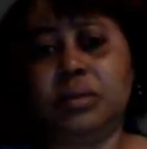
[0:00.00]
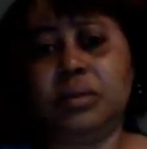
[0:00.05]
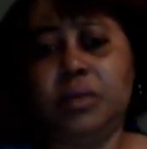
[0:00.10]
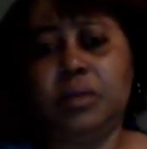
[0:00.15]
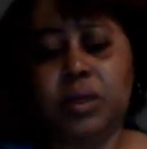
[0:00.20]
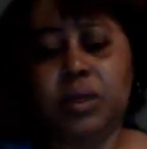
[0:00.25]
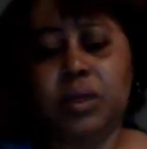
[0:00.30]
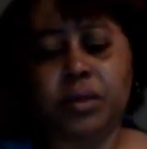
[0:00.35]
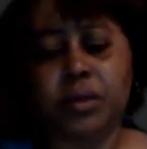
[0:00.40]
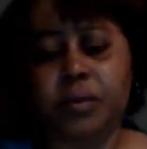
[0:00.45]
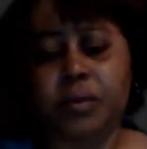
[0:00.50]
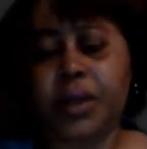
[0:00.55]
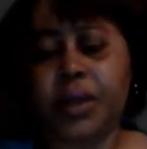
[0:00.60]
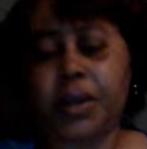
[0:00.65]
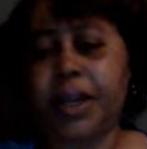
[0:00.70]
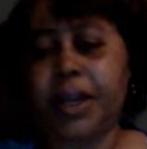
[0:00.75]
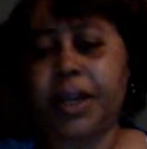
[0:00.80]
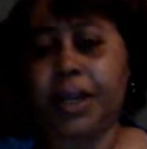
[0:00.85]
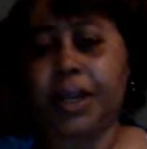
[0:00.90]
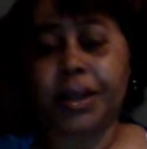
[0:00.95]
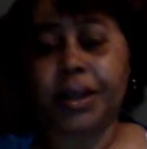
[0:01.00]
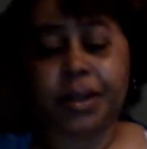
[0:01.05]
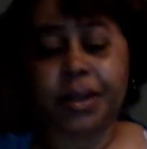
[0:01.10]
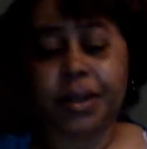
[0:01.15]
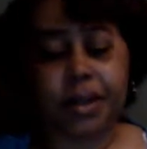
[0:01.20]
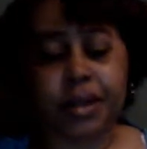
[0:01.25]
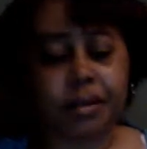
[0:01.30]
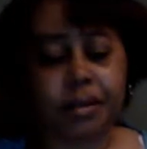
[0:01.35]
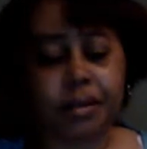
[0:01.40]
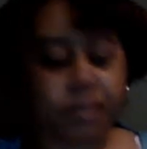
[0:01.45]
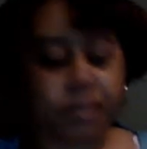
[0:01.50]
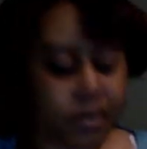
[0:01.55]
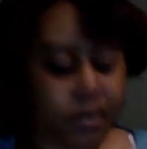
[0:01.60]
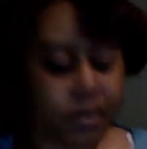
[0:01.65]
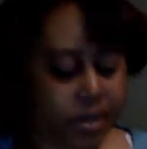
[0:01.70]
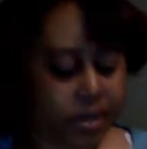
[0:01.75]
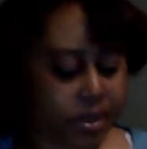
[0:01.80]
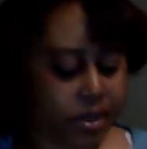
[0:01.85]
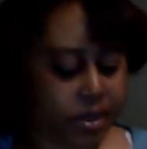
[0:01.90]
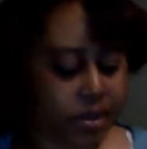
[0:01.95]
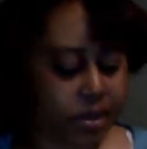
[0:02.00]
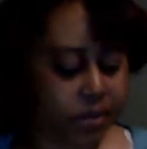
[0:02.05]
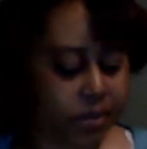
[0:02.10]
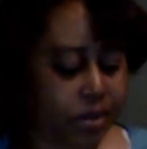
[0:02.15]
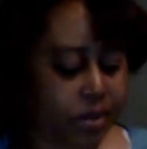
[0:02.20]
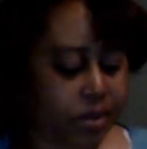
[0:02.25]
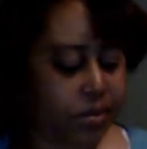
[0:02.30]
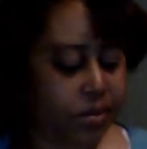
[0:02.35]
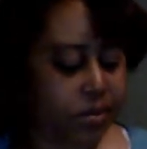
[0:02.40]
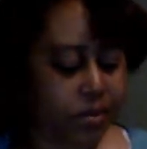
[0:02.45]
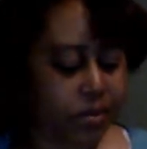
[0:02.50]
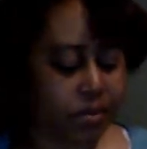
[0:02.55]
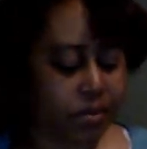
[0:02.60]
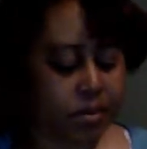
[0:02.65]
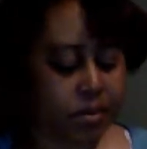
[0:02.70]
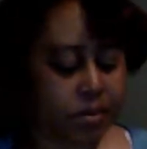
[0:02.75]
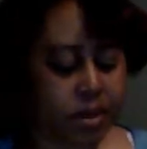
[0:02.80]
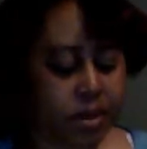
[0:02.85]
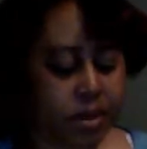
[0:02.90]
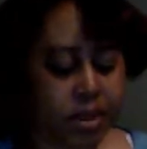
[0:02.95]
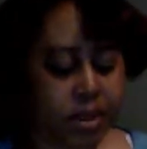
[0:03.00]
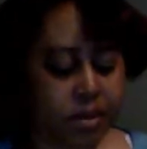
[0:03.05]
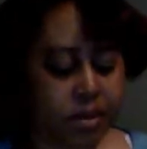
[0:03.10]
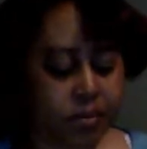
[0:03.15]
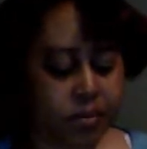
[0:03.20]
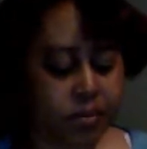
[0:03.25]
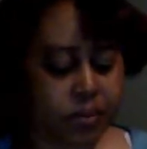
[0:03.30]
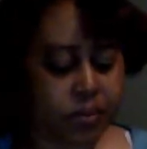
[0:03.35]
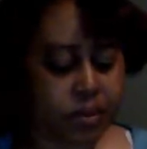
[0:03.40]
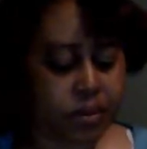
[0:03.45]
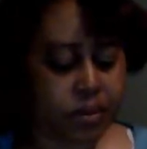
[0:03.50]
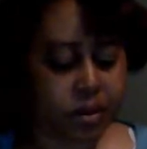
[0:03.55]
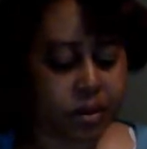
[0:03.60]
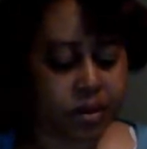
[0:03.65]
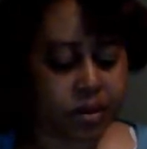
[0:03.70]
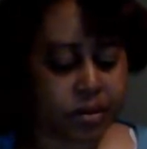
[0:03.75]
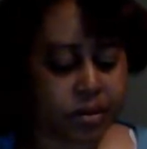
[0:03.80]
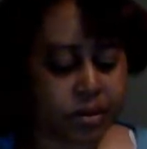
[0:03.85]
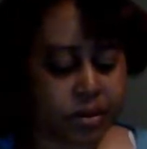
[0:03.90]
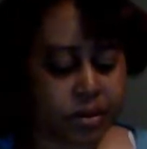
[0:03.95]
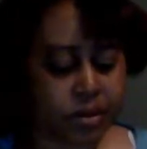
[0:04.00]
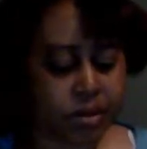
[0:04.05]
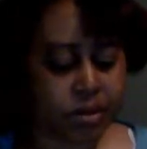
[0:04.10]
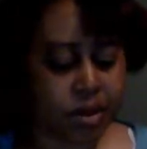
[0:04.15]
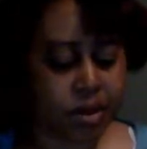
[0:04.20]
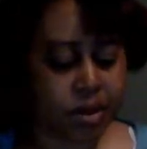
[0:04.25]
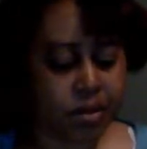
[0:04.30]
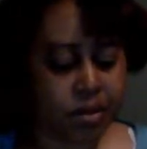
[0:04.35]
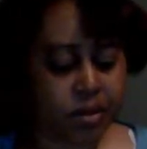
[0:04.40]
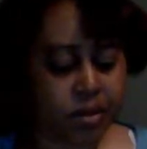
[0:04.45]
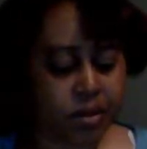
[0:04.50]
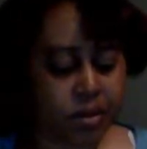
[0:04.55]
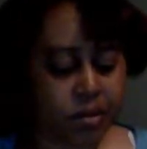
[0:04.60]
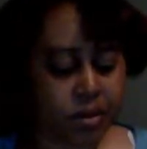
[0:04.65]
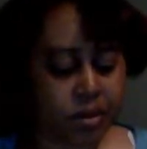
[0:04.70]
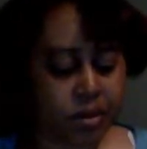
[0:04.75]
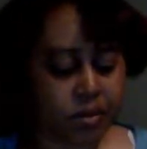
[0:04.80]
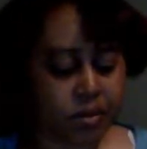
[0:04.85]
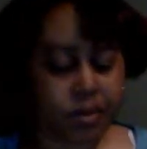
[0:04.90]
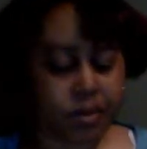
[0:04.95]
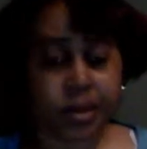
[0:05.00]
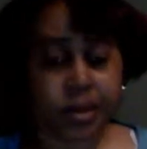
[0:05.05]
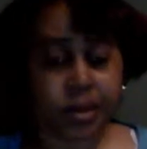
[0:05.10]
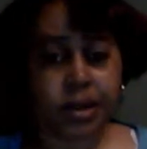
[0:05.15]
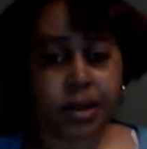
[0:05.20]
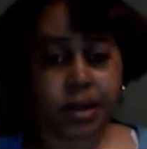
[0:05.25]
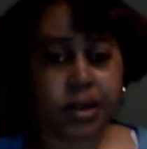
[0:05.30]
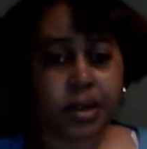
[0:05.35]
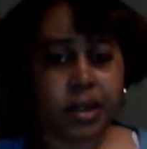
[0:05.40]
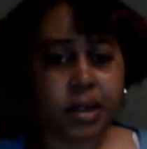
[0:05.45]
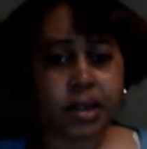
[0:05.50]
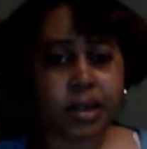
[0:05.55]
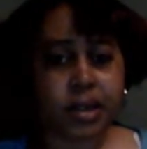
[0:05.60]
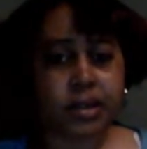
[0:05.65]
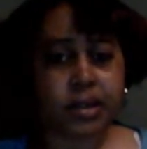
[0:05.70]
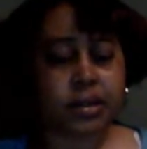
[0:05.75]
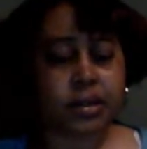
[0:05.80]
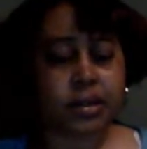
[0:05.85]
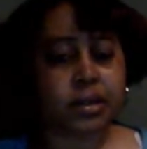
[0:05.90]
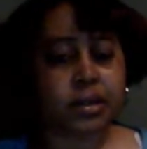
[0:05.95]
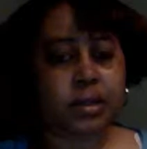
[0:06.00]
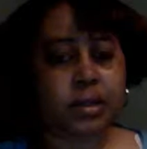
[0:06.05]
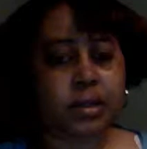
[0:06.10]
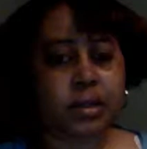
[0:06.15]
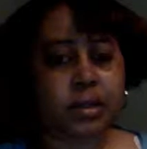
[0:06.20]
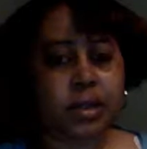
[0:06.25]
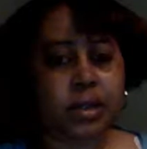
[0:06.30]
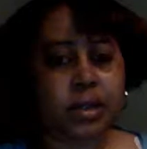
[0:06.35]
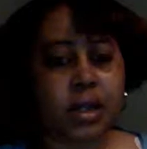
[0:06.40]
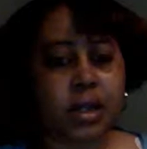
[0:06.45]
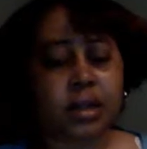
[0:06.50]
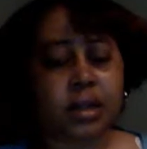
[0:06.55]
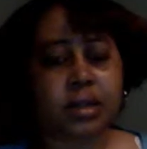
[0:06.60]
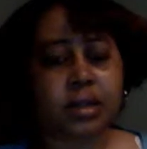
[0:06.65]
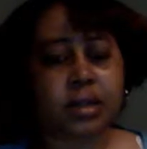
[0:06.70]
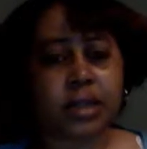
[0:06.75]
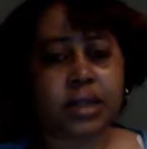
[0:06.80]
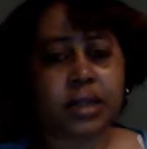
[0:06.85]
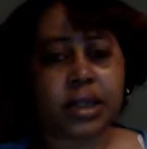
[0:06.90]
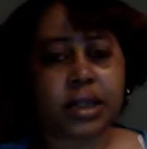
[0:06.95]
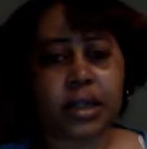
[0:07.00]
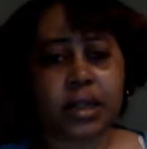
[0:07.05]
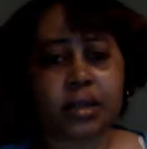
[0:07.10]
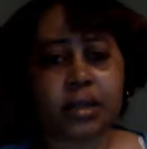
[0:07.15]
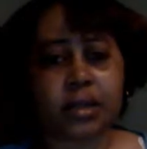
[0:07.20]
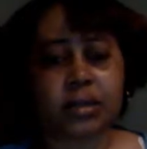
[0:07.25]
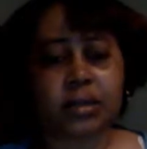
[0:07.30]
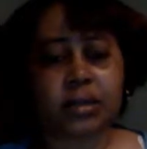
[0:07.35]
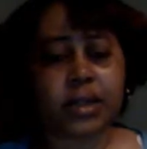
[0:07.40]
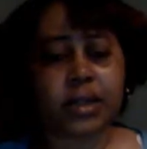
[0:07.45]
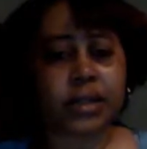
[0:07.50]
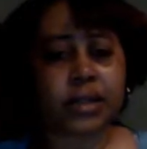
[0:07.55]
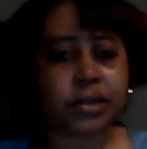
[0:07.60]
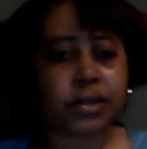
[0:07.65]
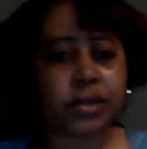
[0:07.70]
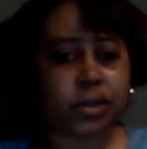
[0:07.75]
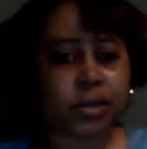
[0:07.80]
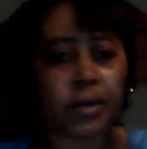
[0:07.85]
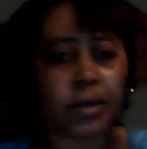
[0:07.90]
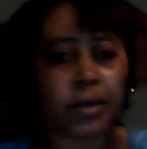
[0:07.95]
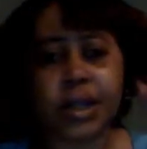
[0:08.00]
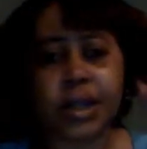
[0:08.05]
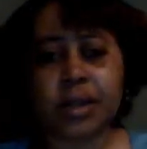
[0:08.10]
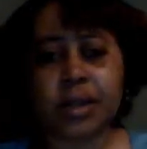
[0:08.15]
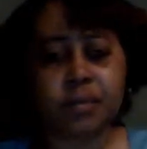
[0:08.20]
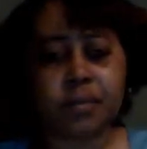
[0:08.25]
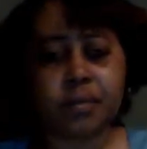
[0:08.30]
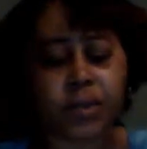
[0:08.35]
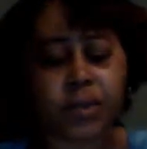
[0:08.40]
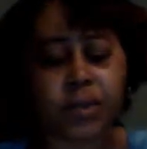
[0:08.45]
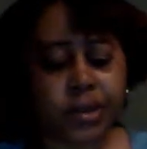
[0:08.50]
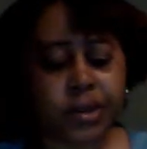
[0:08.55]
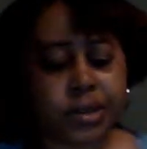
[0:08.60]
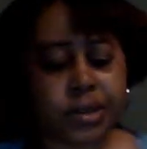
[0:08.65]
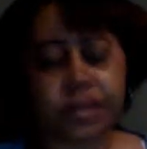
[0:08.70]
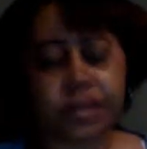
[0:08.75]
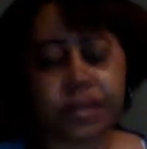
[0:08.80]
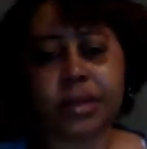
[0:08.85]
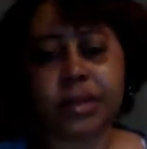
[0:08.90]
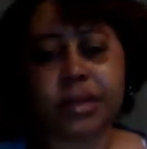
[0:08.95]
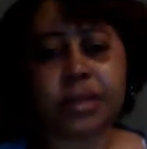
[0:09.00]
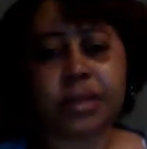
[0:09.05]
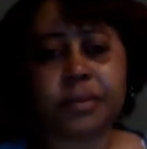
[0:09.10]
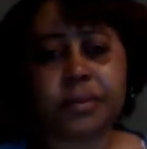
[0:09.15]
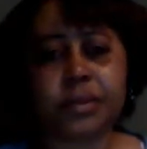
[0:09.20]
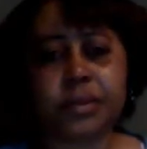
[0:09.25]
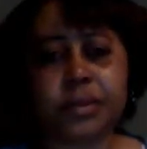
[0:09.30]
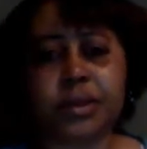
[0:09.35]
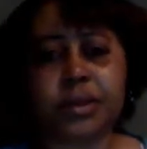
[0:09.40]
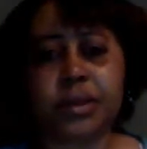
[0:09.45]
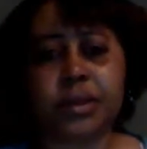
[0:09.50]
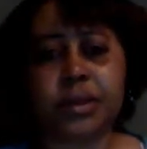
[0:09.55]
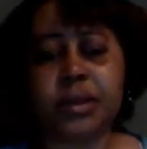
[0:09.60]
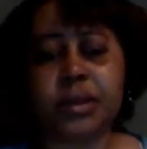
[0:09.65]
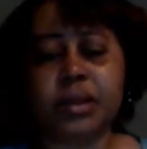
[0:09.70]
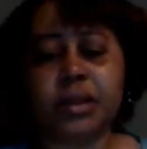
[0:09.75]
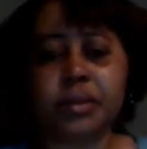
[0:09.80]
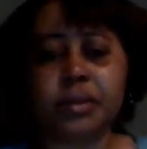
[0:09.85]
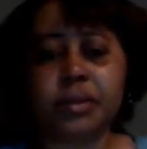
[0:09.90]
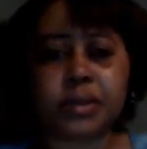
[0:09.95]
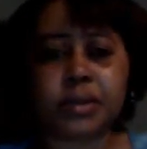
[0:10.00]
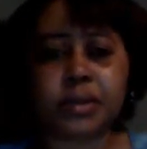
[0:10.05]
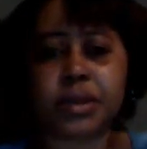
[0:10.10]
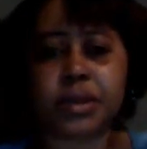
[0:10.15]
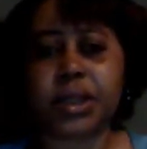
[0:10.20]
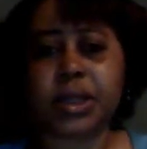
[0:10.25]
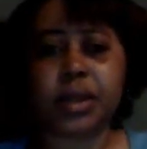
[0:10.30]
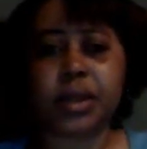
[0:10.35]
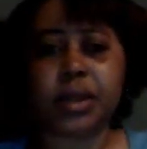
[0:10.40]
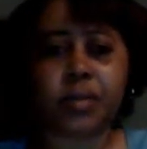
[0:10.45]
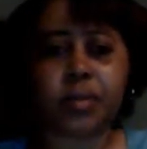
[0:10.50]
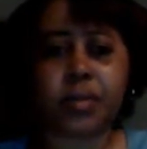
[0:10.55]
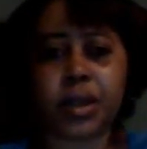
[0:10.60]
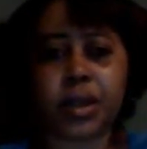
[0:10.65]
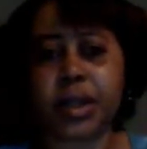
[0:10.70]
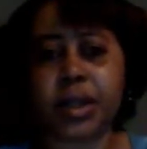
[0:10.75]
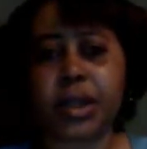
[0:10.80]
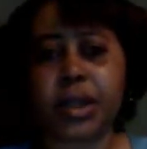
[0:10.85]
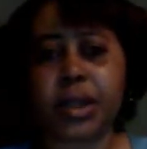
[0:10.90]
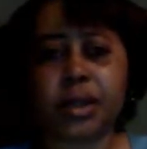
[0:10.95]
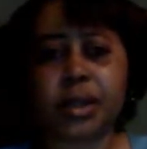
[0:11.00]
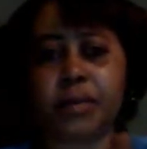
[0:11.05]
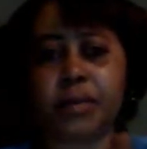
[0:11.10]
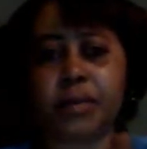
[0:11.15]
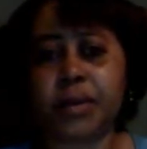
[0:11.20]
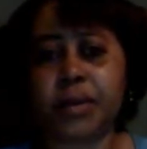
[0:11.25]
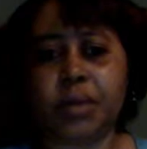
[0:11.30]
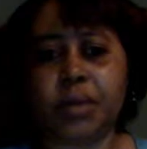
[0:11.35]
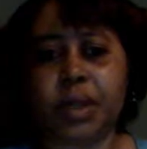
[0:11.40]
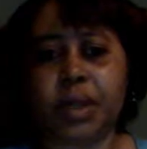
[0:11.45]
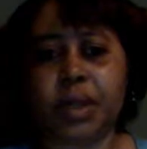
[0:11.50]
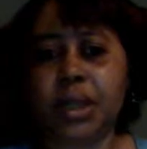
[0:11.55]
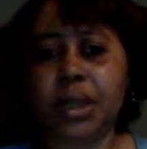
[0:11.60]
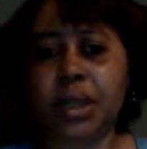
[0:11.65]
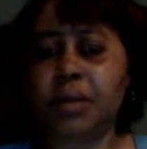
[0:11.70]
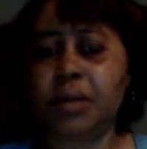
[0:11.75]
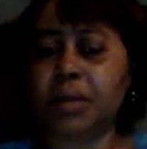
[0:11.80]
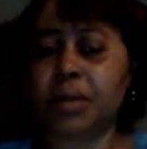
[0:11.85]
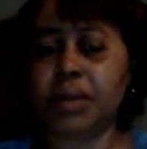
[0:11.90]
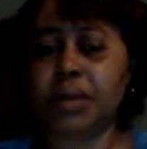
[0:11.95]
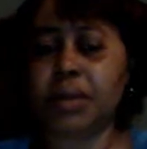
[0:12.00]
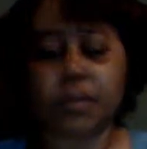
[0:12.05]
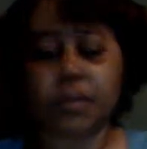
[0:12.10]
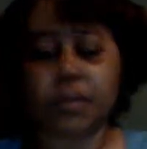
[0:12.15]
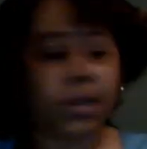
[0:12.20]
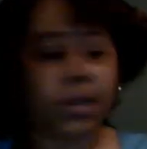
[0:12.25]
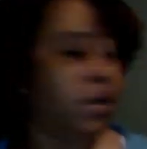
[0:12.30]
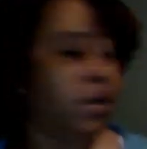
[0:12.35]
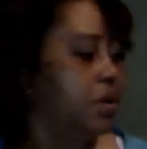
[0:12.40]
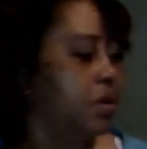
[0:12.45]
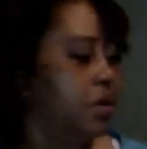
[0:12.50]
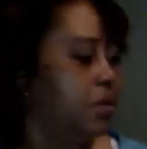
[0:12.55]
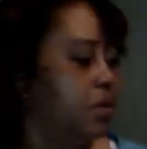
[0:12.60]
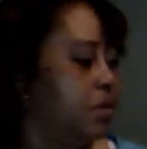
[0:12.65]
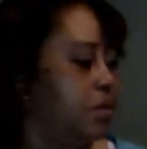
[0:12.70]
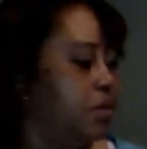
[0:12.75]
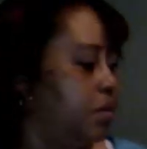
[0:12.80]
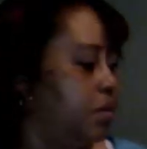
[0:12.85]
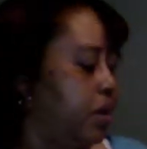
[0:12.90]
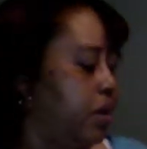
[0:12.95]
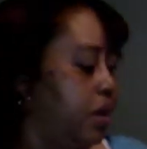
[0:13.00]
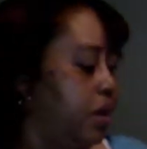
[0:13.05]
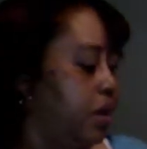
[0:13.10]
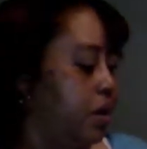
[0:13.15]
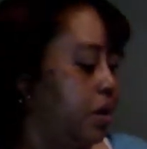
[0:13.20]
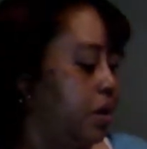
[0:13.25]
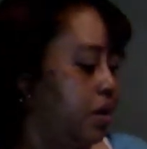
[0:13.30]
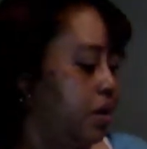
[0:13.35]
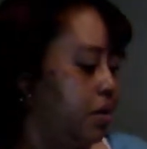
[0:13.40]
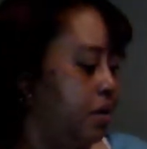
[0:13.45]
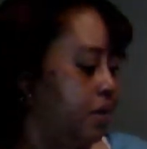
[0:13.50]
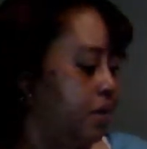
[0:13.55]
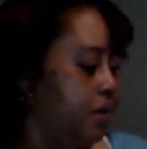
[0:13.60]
or flat iron your hair put it like that whatever heating products you may use on your hair is good because I got a whole lot of straightening brush so that's pretty good to protect my hand from the heat when I'm doing my hair